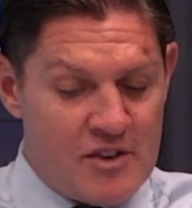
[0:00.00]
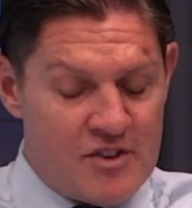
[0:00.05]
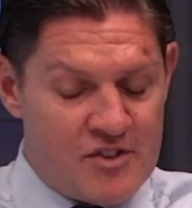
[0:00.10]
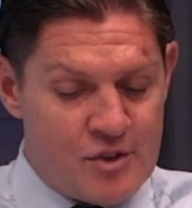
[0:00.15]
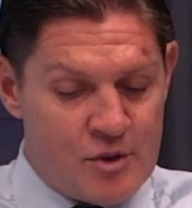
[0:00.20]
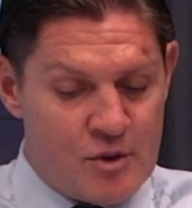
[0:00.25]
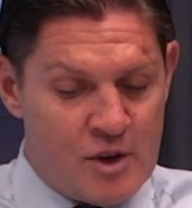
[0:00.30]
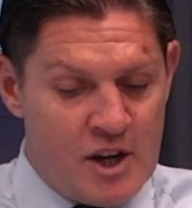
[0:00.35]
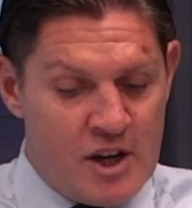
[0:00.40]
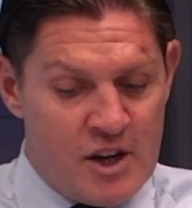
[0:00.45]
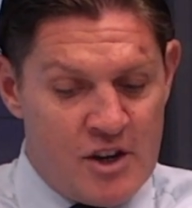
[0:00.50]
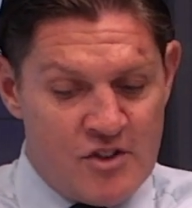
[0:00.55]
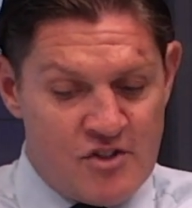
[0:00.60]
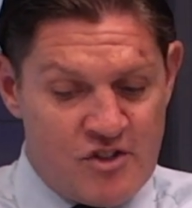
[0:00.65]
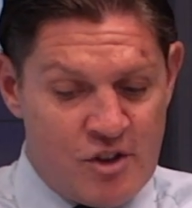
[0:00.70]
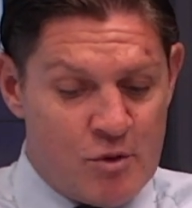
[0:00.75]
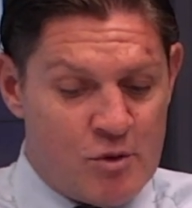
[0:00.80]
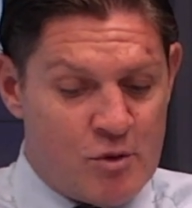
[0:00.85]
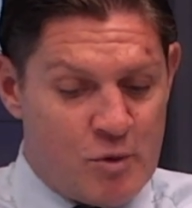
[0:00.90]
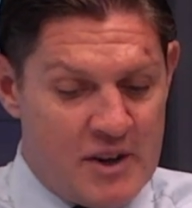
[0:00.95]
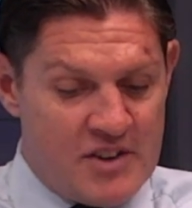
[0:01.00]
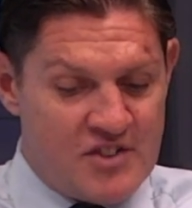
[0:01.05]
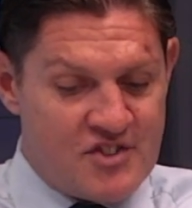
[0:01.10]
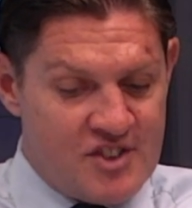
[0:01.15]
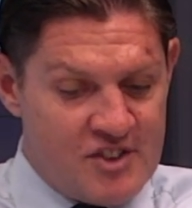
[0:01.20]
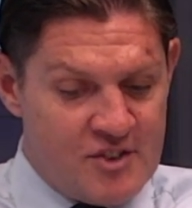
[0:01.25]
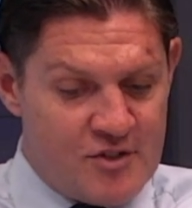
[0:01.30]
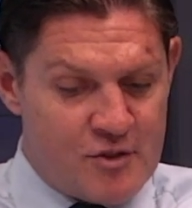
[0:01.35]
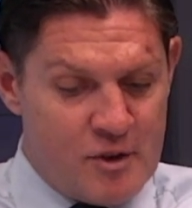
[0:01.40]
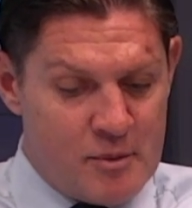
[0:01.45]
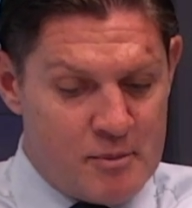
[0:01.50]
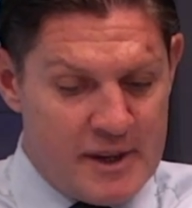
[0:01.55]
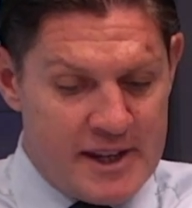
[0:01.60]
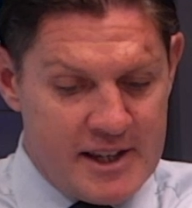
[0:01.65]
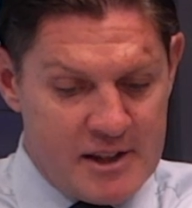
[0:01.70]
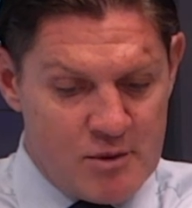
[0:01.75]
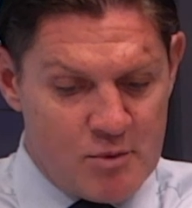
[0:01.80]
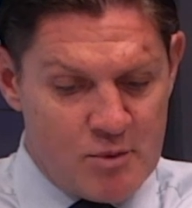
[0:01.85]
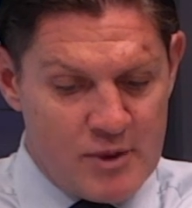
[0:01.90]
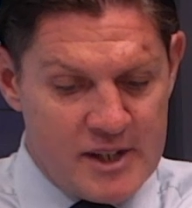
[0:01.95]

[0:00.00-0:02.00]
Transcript: So two questions from Michael and